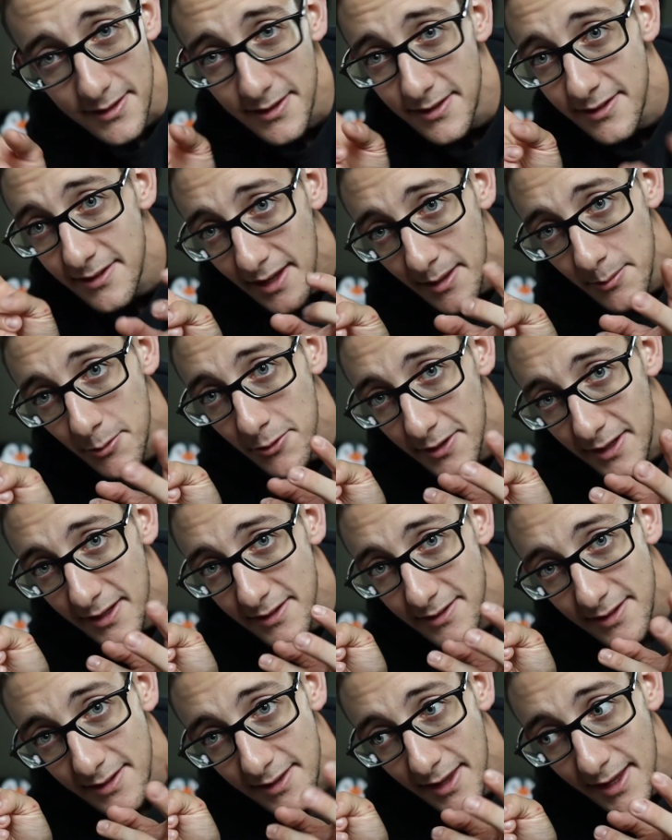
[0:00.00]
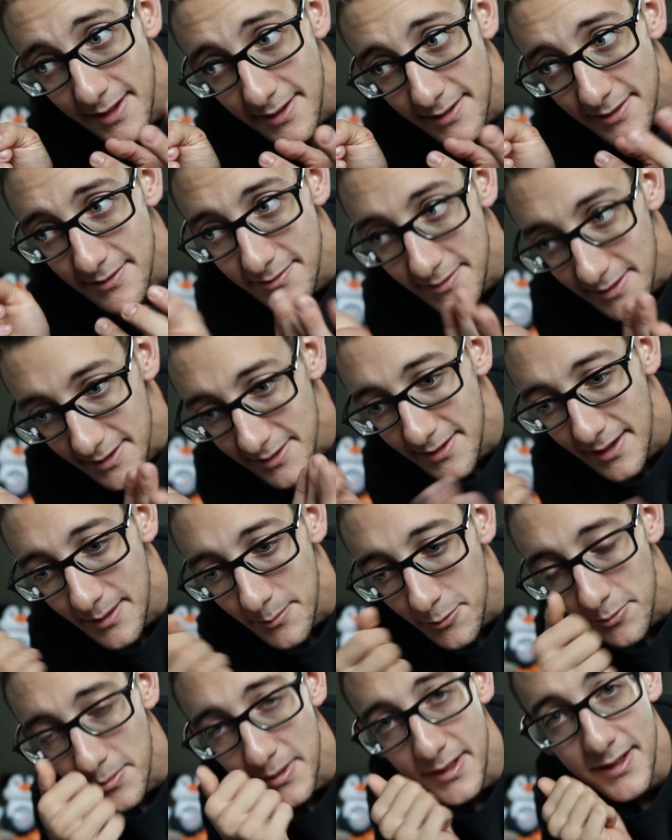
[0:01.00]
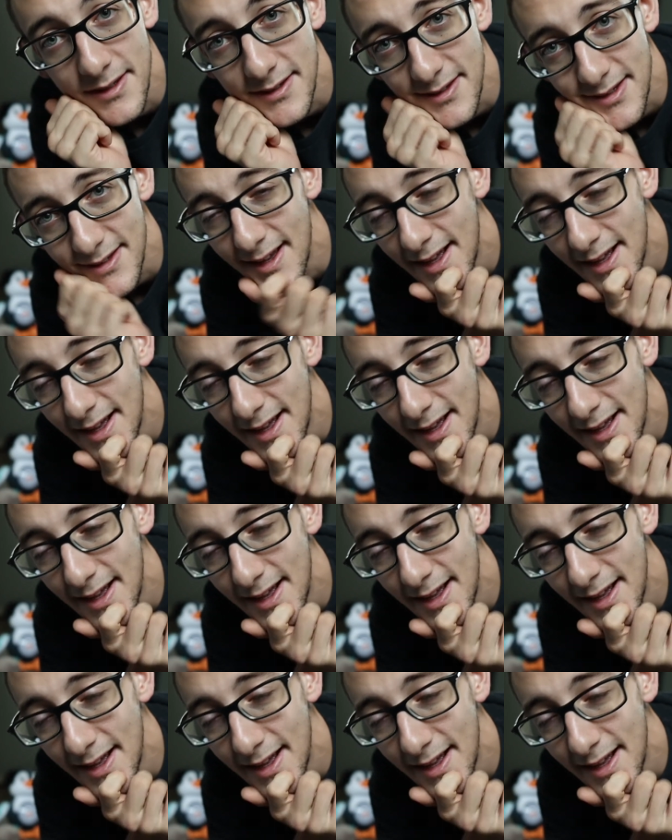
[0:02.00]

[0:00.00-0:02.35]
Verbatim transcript: Disabled as in like disabled because he,